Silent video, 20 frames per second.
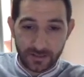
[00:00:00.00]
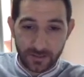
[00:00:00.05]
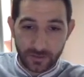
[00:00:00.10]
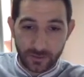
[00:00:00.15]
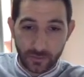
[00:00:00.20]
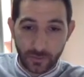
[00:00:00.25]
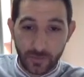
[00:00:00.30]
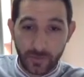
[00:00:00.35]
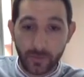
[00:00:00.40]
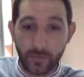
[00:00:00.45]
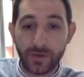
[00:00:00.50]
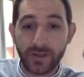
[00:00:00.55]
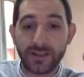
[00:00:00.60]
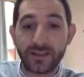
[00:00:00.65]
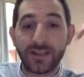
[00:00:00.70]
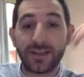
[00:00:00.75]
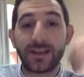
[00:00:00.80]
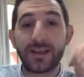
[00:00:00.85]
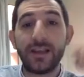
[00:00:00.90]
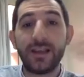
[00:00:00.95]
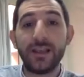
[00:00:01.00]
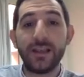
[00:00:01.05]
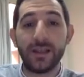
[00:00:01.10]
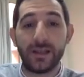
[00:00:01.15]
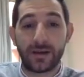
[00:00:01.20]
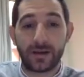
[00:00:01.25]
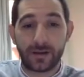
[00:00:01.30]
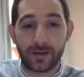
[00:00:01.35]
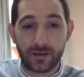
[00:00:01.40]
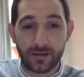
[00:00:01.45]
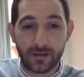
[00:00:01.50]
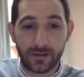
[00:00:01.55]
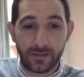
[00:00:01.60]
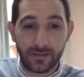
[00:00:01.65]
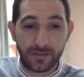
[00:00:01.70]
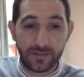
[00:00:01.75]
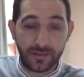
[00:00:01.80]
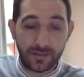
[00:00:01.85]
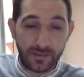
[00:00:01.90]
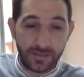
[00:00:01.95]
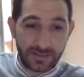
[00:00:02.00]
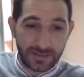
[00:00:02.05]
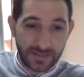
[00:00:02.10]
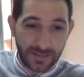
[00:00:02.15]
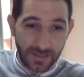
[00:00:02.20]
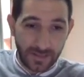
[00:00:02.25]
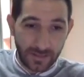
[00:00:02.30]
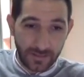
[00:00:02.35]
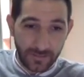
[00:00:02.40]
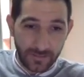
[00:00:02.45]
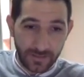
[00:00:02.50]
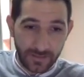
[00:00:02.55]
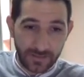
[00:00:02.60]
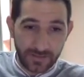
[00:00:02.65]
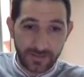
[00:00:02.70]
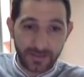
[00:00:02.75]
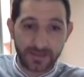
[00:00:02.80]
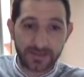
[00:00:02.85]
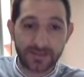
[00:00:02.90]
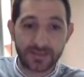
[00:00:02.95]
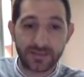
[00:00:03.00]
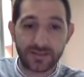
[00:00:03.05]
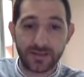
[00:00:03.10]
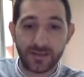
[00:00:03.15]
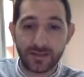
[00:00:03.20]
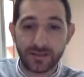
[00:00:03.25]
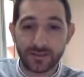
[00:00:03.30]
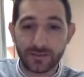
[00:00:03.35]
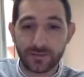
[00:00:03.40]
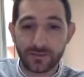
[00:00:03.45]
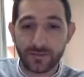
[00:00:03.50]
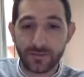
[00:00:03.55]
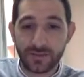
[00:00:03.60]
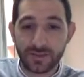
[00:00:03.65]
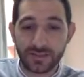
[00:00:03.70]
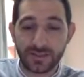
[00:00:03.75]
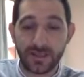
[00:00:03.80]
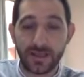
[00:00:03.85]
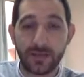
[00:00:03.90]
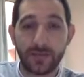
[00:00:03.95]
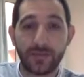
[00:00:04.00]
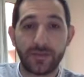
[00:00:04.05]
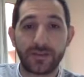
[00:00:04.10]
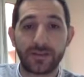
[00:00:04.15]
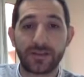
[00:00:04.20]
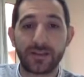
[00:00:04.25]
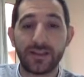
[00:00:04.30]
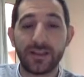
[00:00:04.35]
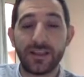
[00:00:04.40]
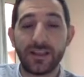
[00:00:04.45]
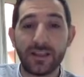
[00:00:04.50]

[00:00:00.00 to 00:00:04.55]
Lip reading: So we will declare this element is related to this element